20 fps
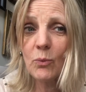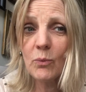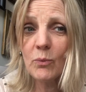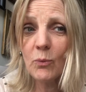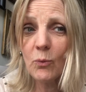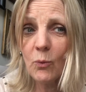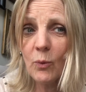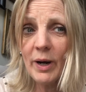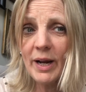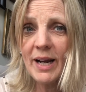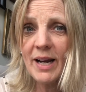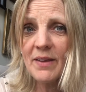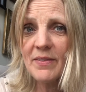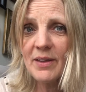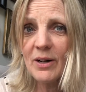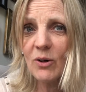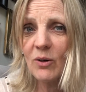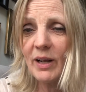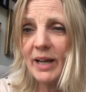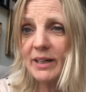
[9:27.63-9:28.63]
way
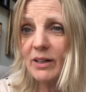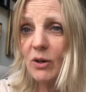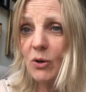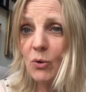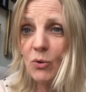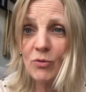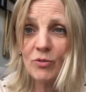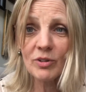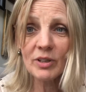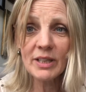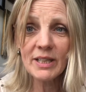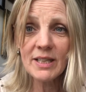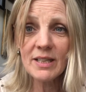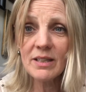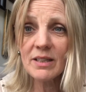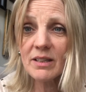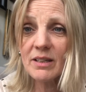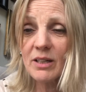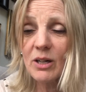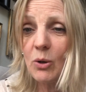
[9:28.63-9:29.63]
that are like overly
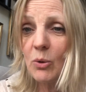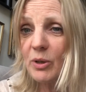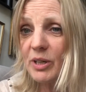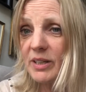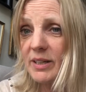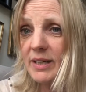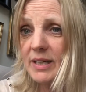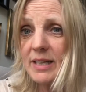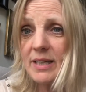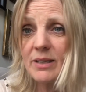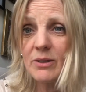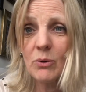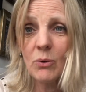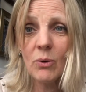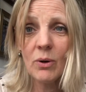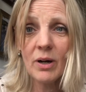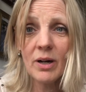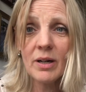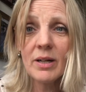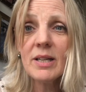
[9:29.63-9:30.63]
coconutty
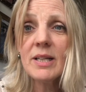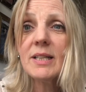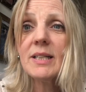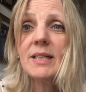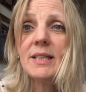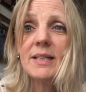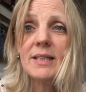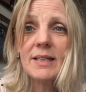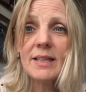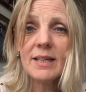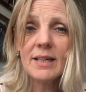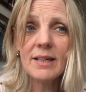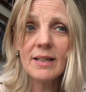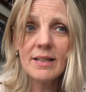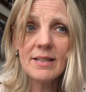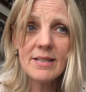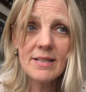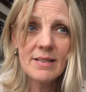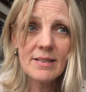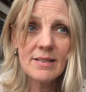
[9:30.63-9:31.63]
or
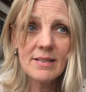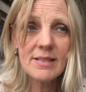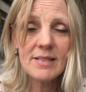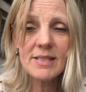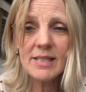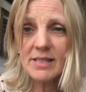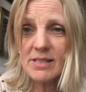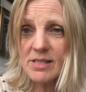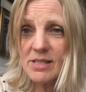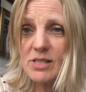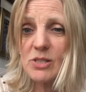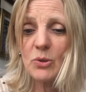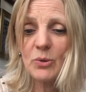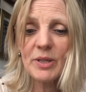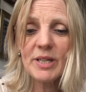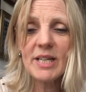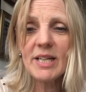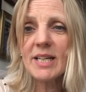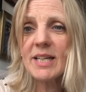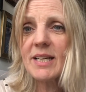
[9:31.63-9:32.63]
uh,
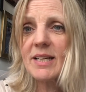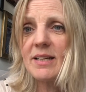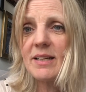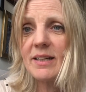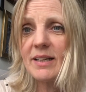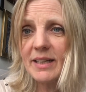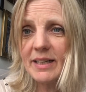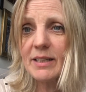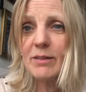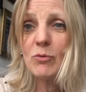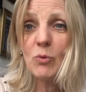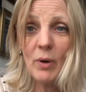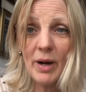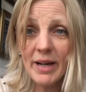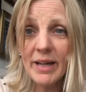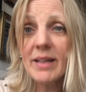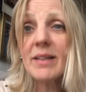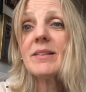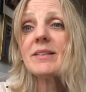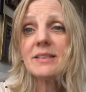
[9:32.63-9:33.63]
sunscreeny kind of
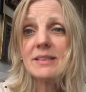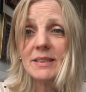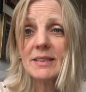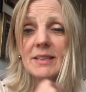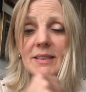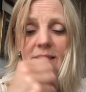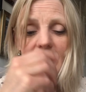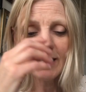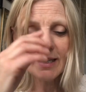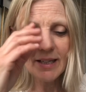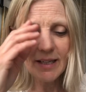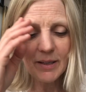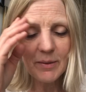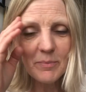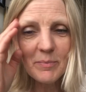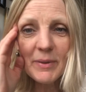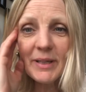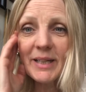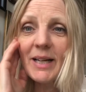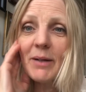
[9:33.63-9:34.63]
way.
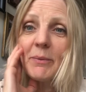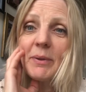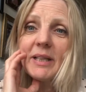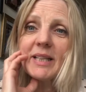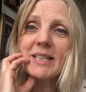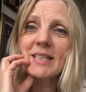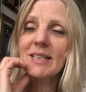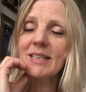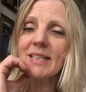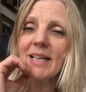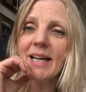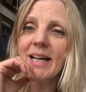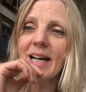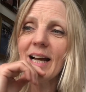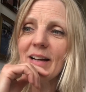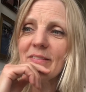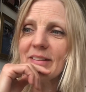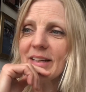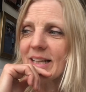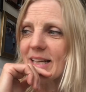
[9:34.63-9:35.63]
Um, and I really didn't
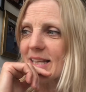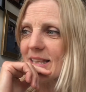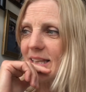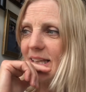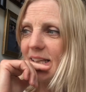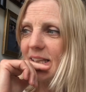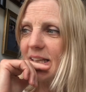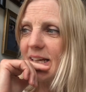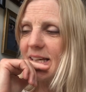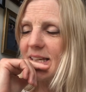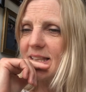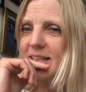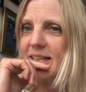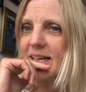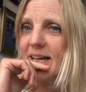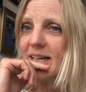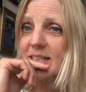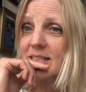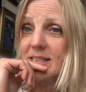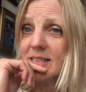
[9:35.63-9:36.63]
have anything like
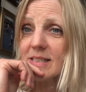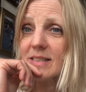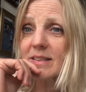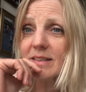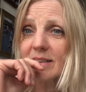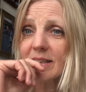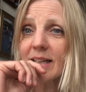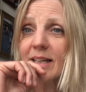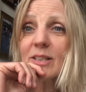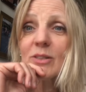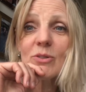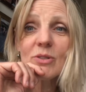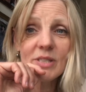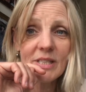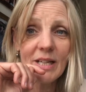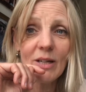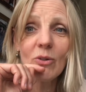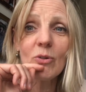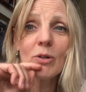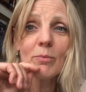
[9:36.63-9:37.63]
that. I used
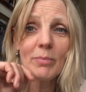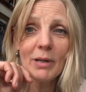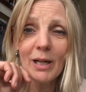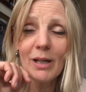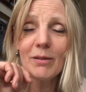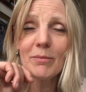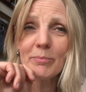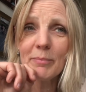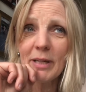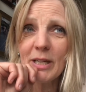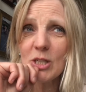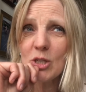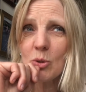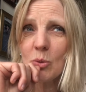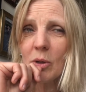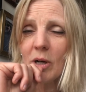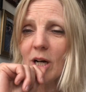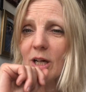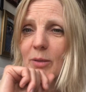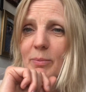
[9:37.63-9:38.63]
to own a bottle of Beach
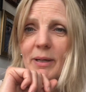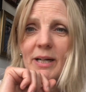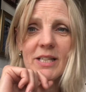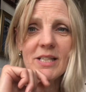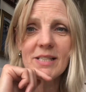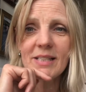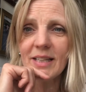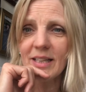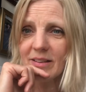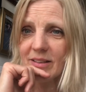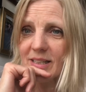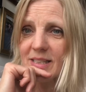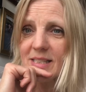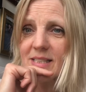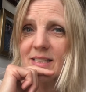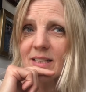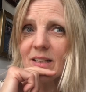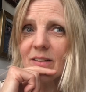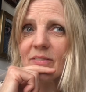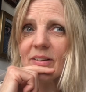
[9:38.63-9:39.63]
Walk, but I just kind of got
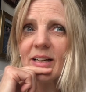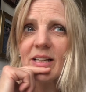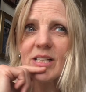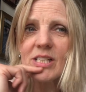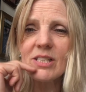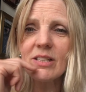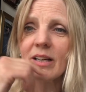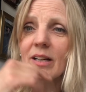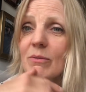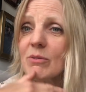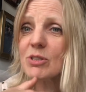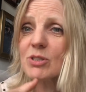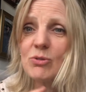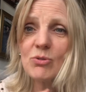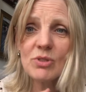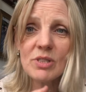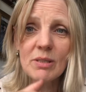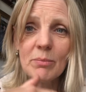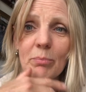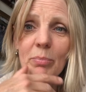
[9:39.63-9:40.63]
sick of it. I just thought it was too
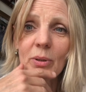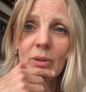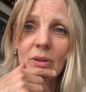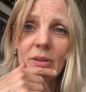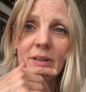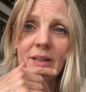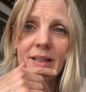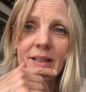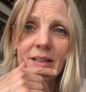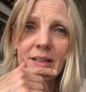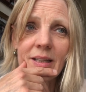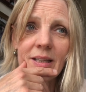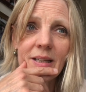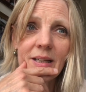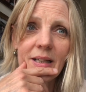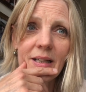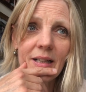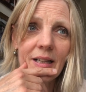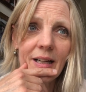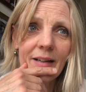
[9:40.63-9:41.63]
simple and
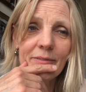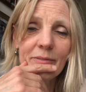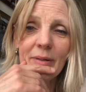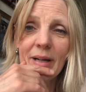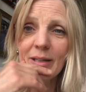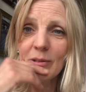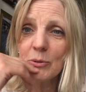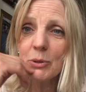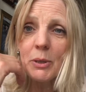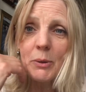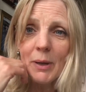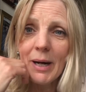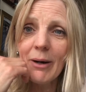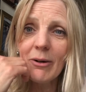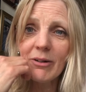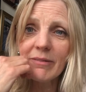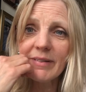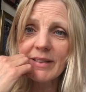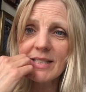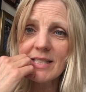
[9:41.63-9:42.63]
I, I grew out
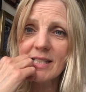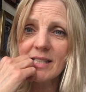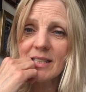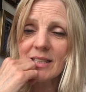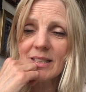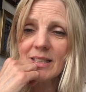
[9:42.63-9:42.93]
of it.